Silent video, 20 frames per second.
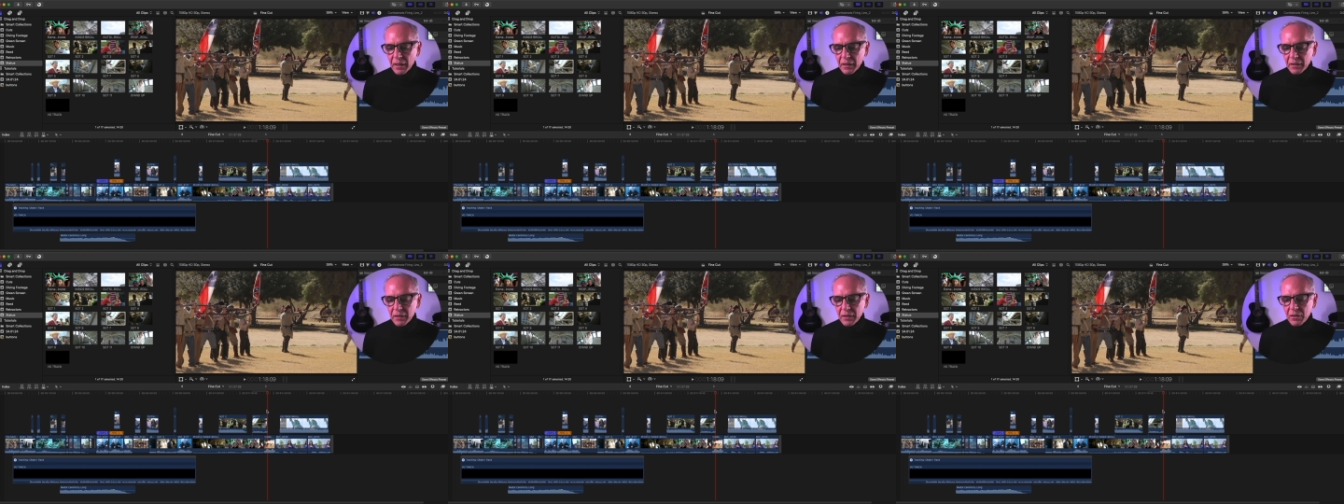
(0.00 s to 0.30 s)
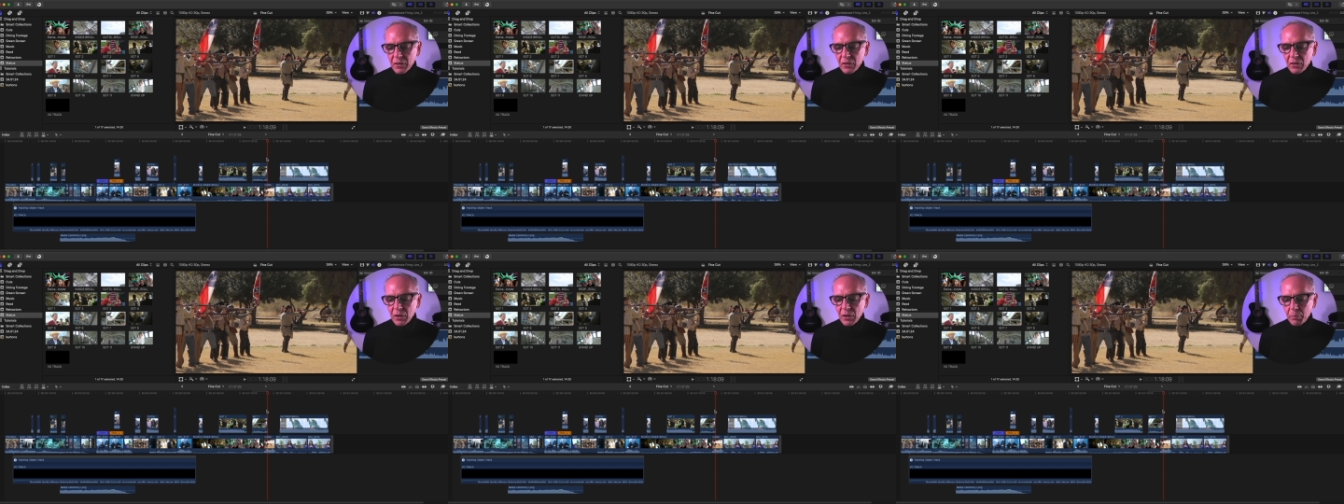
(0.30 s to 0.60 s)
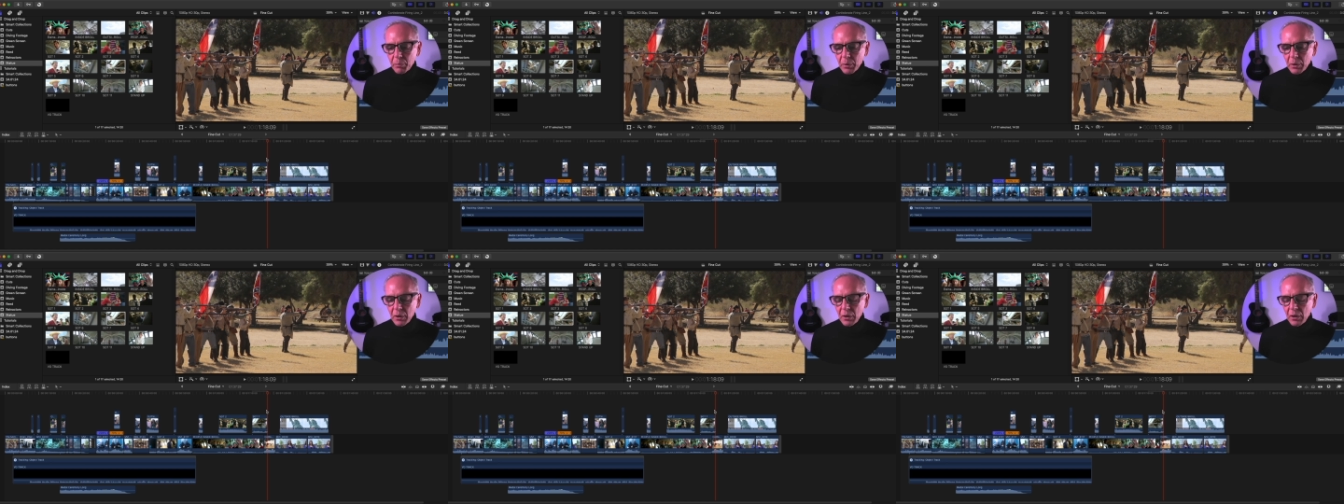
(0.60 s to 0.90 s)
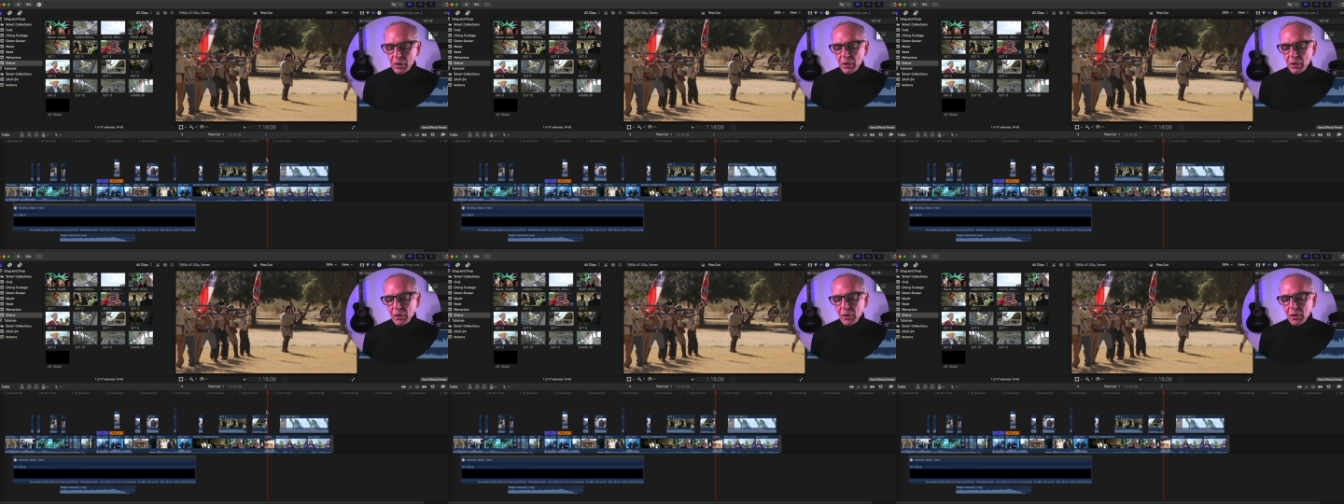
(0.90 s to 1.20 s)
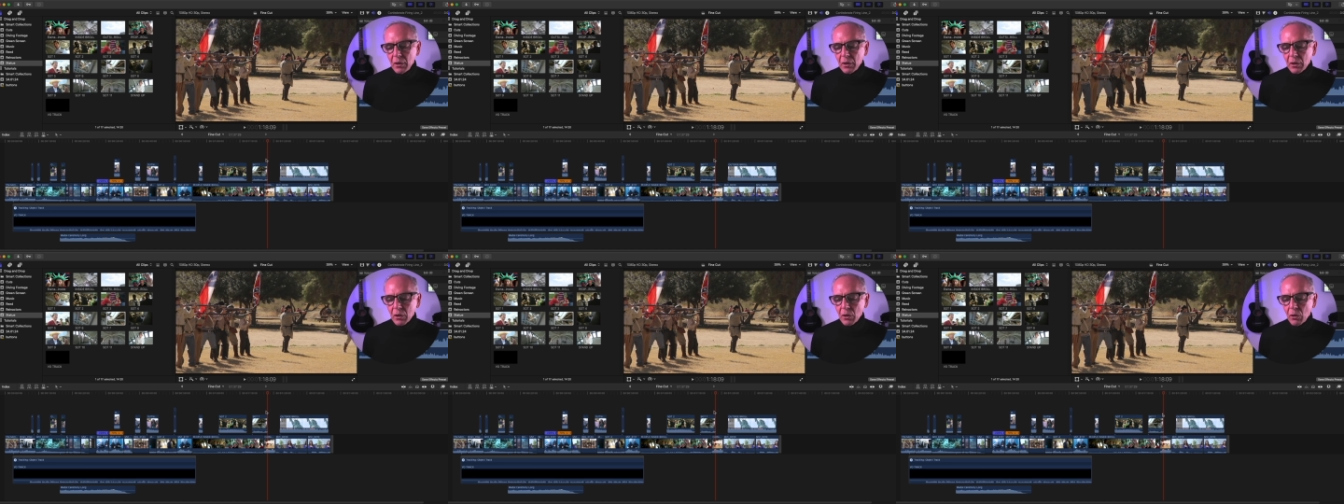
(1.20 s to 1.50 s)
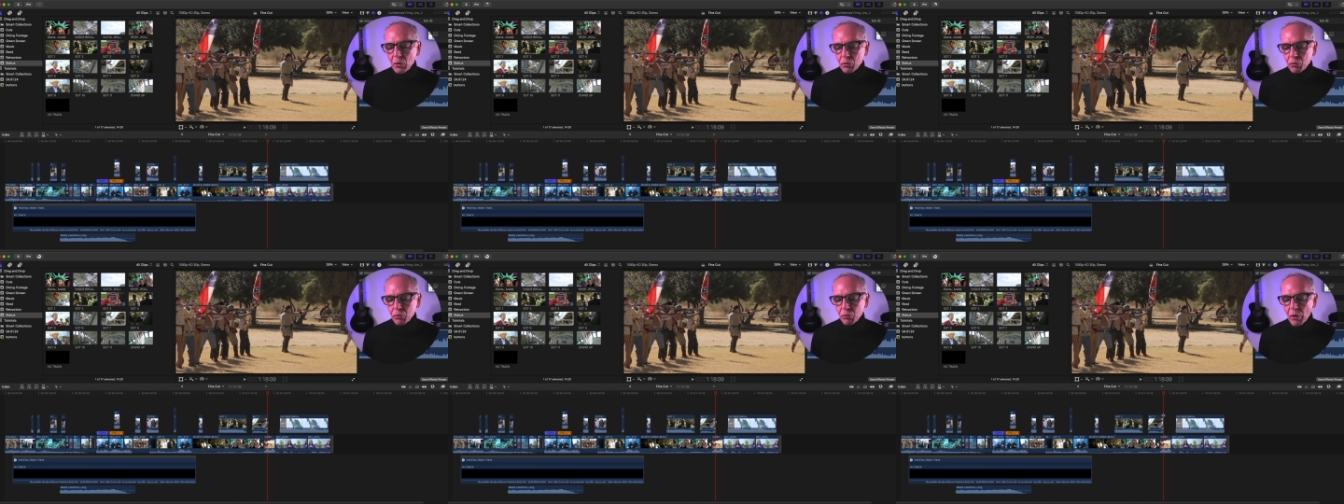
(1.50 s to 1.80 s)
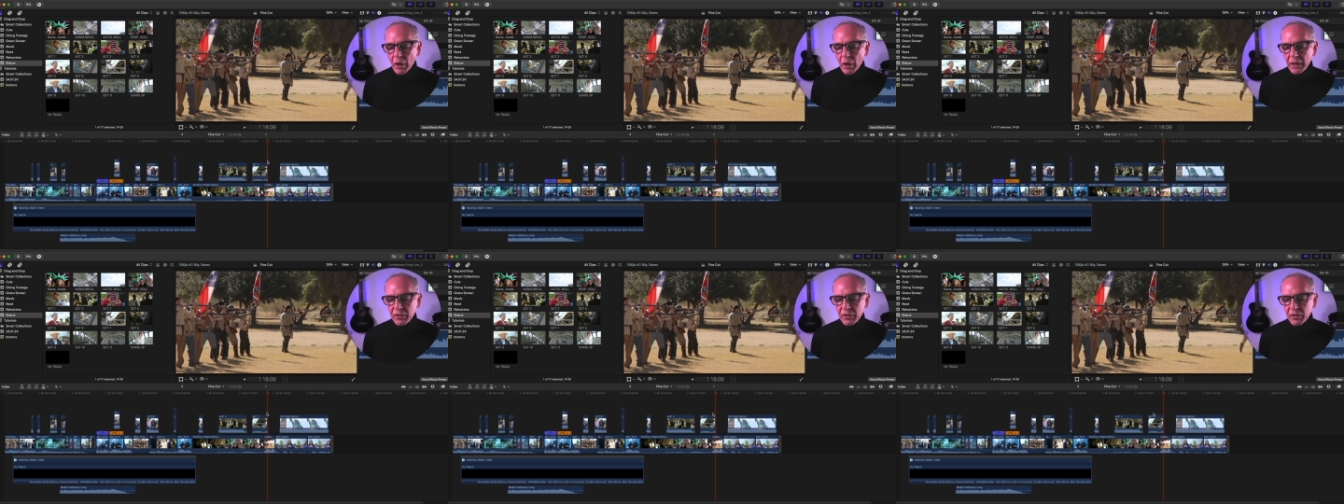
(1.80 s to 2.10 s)
clip goes
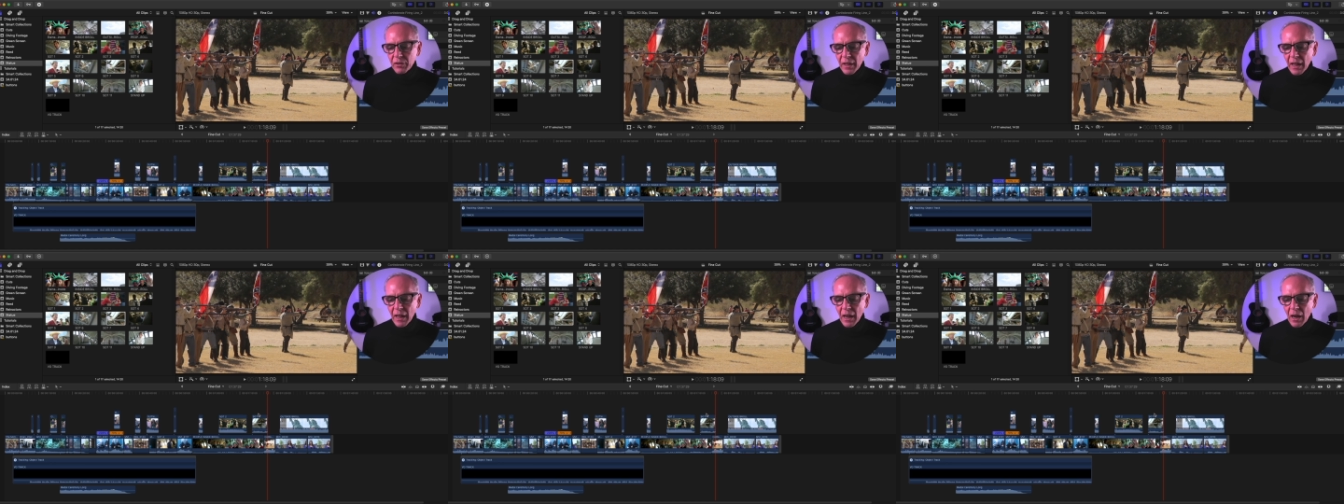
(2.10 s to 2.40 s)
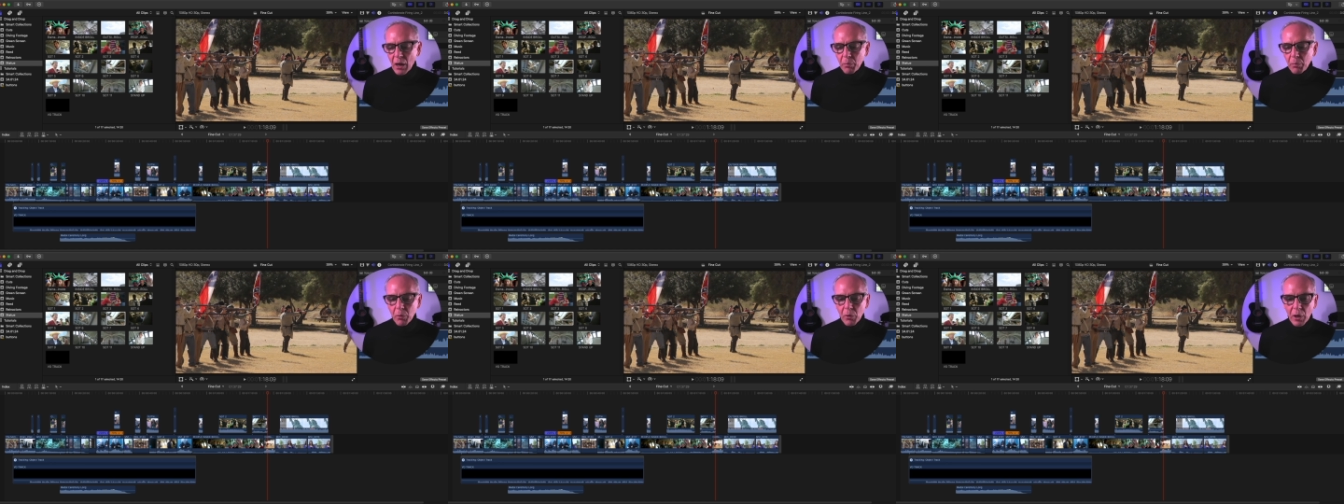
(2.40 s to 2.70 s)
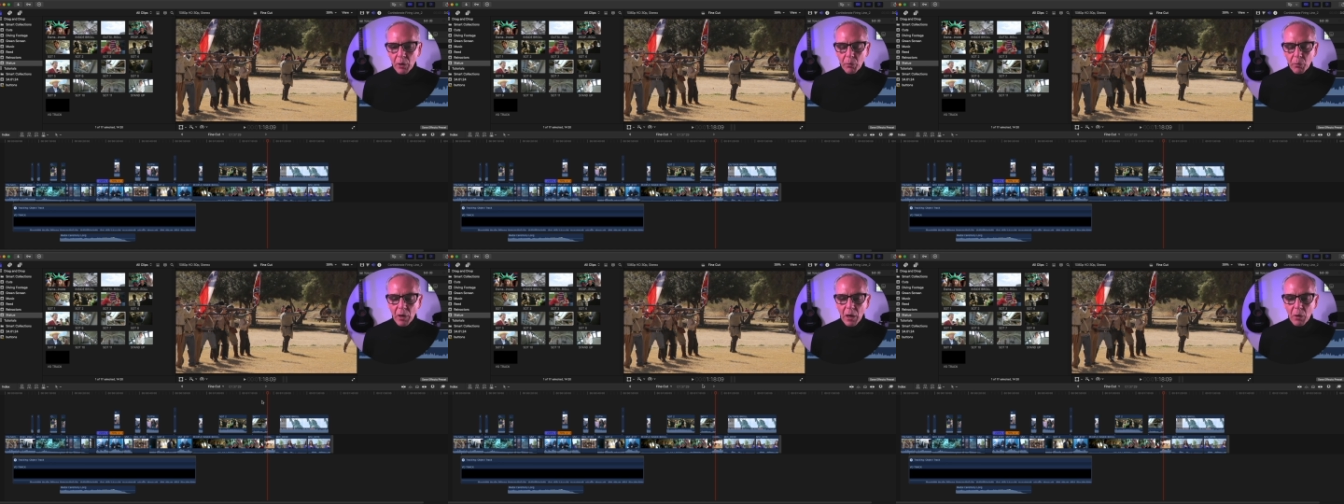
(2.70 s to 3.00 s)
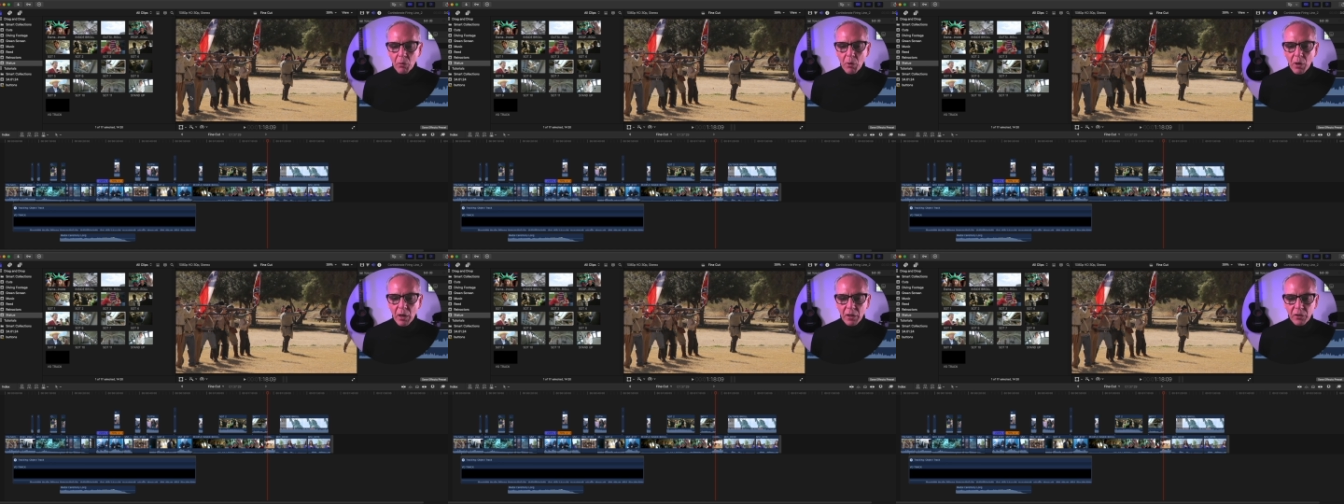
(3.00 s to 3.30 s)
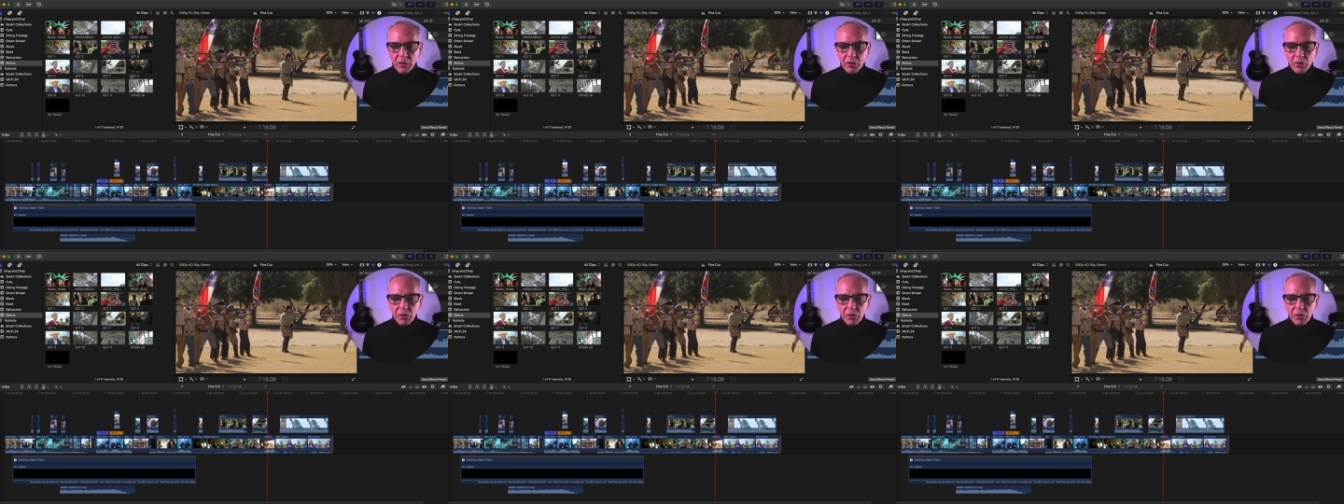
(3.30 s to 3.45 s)
right to the out point where I want it to.